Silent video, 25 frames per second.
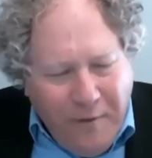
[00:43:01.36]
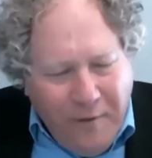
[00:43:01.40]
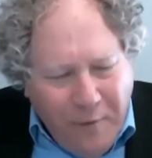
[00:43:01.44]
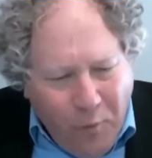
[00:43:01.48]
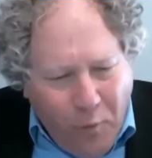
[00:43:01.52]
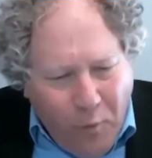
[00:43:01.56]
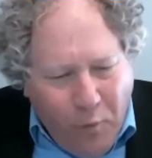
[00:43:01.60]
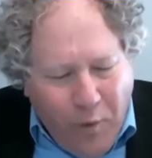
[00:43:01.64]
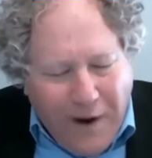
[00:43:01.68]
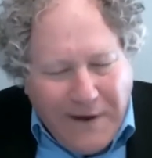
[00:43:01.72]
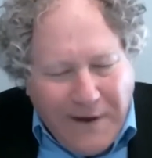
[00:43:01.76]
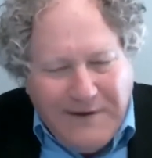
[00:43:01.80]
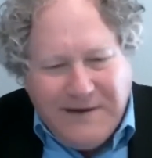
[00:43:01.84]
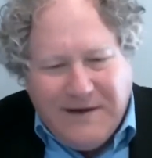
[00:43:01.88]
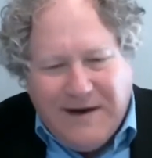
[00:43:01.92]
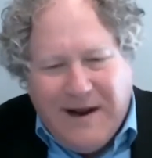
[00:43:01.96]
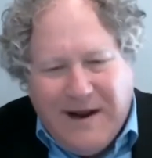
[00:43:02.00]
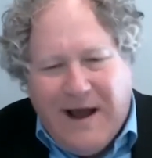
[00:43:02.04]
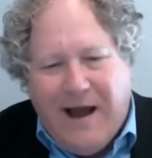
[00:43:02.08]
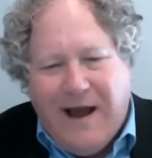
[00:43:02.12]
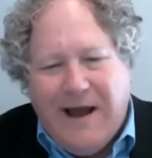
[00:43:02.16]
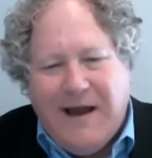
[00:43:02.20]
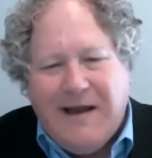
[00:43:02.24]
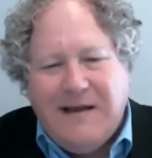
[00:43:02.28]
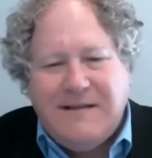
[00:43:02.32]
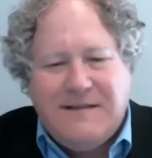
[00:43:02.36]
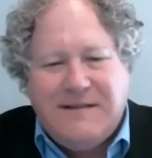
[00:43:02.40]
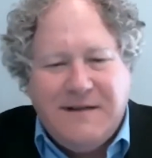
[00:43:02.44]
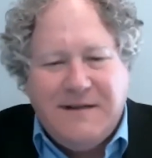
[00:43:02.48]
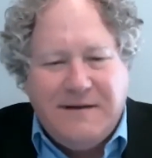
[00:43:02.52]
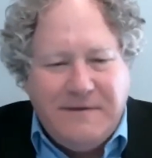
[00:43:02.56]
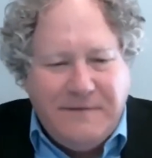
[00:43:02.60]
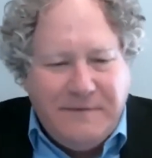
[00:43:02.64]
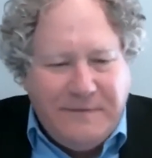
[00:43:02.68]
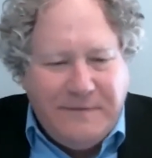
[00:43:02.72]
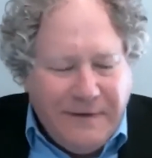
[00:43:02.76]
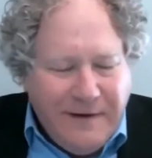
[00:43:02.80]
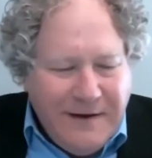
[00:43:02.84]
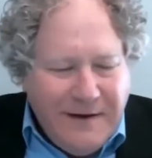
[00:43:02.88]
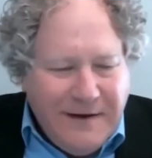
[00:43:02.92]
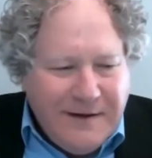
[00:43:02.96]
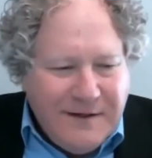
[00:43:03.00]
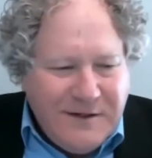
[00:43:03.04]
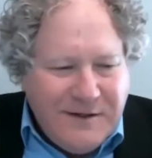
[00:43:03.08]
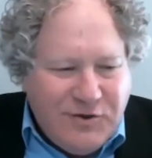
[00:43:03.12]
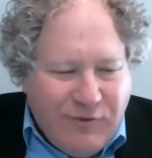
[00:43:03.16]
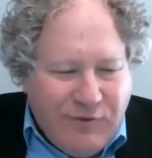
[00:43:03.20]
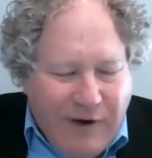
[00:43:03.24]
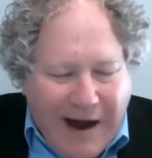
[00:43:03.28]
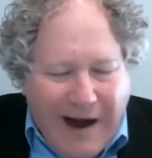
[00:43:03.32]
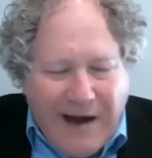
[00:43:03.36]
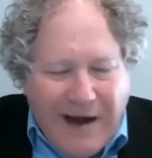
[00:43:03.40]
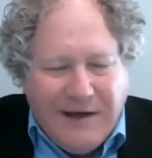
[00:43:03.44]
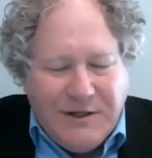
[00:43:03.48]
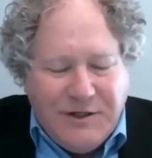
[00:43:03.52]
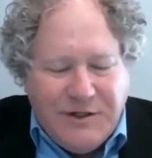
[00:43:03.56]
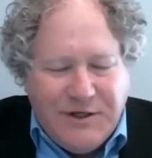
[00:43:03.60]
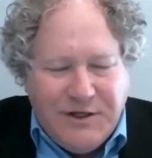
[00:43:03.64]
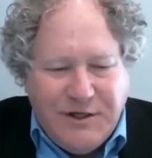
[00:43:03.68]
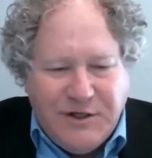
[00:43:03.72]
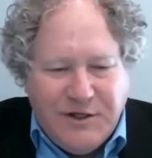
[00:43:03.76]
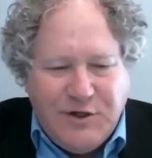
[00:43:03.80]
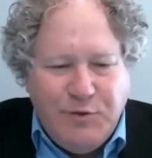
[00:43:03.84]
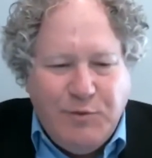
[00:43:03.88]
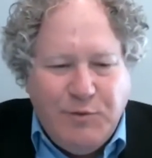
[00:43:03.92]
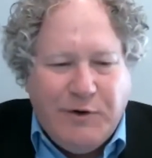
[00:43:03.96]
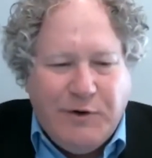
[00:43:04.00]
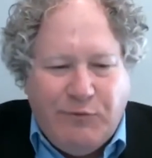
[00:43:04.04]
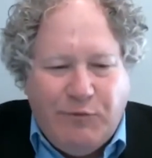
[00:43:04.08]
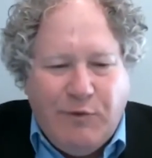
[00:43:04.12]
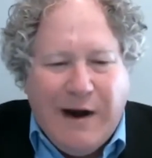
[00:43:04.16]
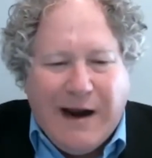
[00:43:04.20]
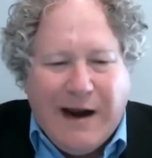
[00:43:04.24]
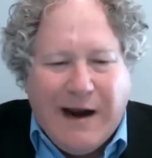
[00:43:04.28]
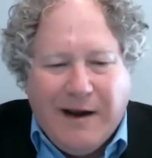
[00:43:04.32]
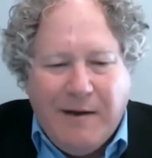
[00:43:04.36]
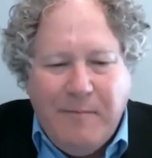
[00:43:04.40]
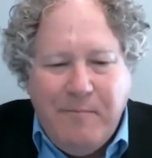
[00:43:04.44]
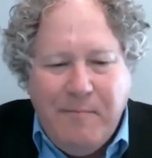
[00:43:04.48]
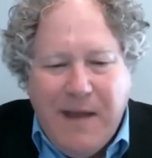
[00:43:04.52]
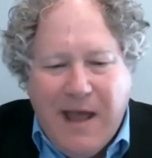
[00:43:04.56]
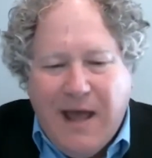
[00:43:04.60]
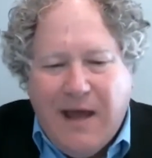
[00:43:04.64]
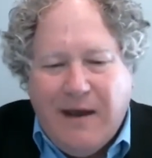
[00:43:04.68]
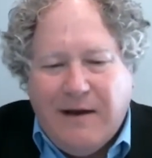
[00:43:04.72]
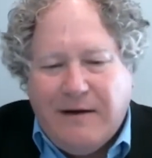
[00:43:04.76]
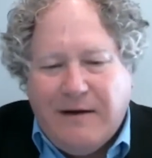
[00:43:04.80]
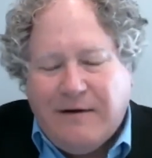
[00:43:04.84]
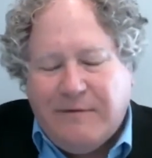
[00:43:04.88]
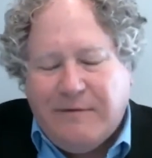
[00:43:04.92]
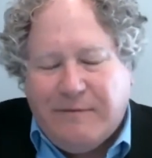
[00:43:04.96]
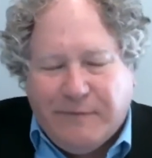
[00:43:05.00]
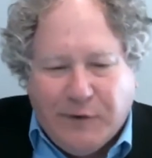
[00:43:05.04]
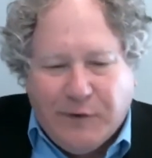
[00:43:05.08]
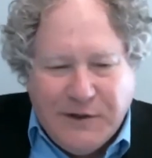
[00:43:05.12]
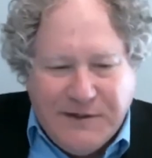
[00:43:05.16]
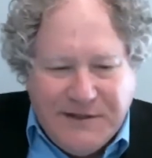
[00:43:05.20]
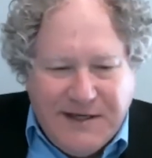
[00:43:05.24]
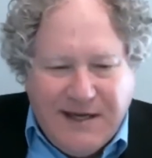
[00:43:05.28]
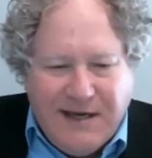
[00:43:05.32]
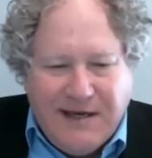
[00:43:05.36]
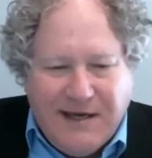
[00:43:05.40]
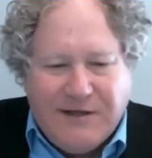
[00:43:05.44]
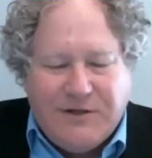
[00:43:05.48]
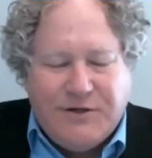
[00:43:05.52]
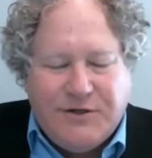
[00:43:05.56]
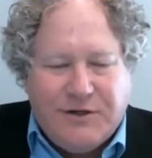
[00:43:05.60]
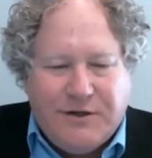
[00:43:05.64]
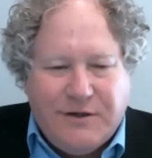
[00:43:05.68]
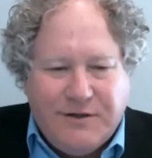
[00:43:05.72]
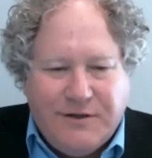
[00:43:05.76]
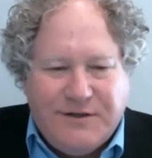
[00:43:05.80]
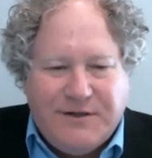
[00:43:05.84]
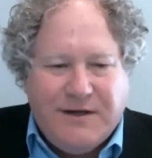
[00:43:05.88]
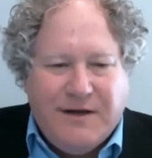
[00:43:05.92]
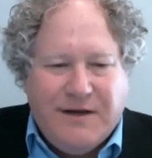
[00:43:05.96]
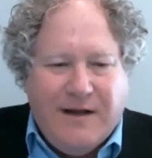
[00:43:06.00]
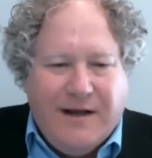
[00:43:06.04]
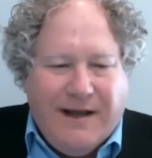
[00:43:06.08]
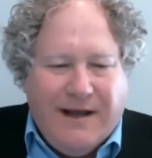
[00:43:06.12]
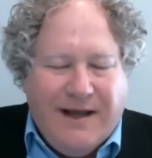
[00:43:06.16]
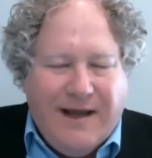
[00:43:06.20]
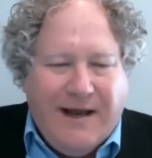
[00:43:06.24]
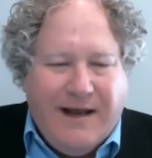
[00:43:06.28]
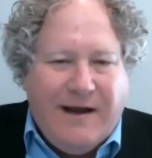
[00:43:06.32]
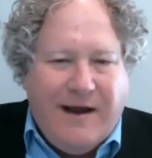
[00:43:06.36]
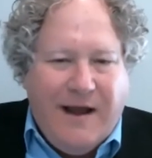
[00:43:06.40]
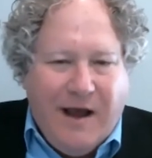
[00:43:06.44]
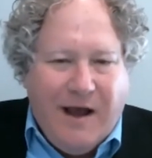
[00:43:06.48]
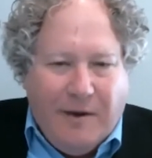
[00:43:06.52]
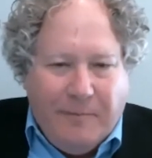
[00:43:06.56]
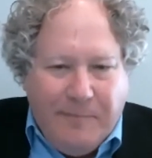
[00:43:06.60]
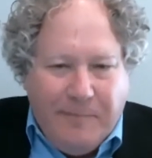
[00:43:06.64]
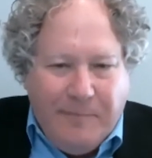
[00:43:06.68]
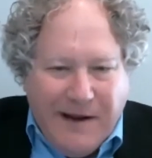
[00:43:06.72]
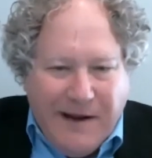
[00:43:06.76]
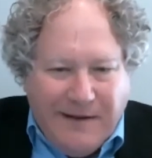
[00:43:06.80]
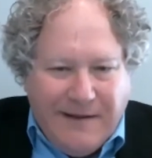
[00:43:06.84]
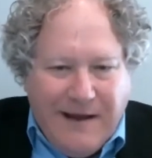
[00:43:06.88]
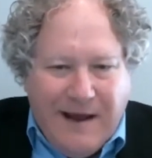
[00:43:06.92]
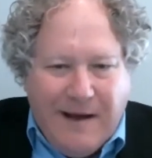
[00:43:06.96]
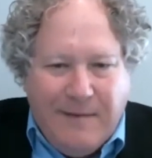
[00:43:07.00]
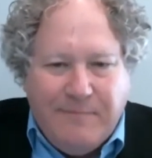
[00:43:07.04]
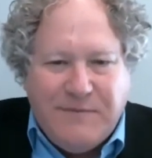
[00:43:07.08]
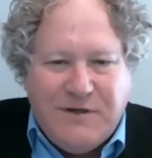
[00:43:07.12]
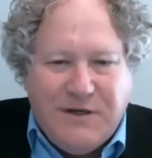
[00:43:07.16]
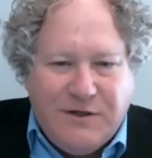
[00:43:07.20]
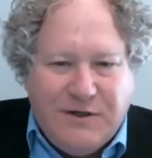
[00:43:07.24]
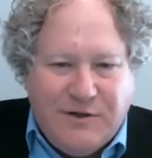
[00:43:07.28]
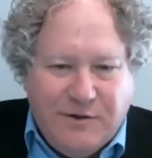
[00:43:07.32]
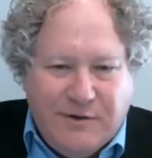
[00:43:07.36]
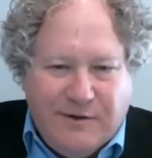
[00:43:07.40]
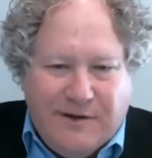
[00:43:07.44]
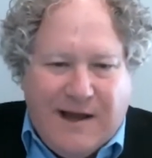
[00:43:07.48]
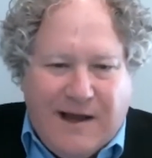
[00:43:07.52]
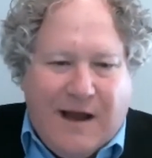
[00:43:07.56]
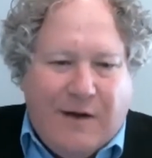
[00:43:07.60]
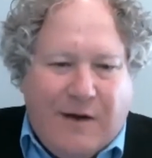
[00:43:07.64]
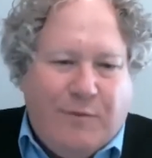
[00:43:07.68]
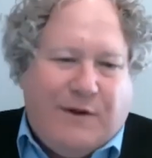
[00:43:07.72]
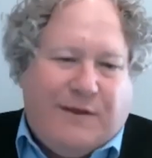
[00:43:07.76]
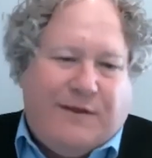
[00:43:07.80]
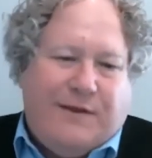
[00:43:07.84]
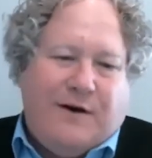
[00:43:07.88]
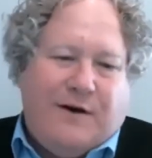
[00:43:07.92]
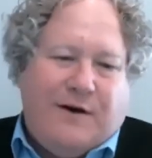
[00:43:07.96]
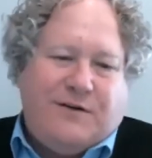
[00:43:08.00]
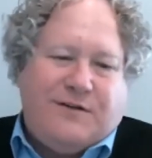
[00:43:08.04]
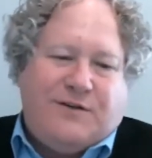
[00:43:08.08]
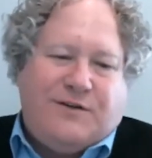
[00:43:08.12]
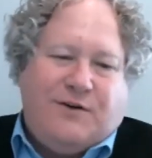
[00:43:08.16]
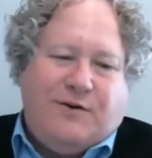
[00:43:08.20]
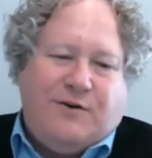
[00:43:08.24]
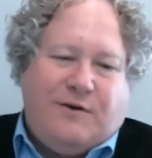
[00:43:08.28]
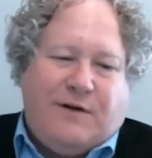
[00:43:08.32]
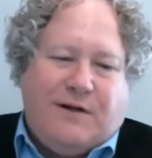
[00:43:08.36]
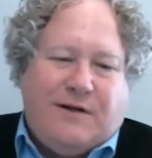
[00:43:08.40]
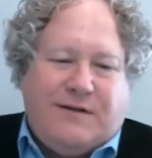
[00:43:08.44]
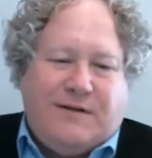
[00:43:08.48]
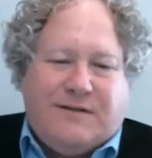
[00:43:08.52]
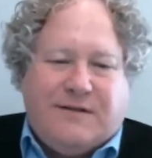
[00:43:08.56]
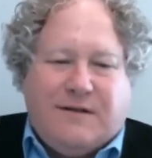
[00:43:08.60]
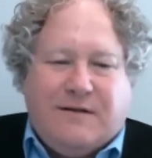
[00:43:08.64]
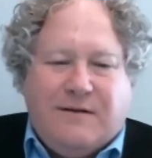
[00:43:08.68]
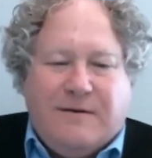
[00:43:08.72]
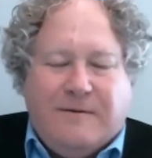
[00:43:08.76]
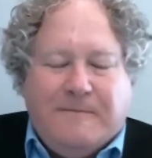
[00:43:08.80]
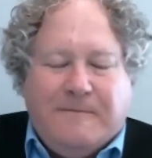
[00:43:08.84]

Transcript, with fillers: what kinds of strategies you would recommend for teachers in helping them to do that with their students.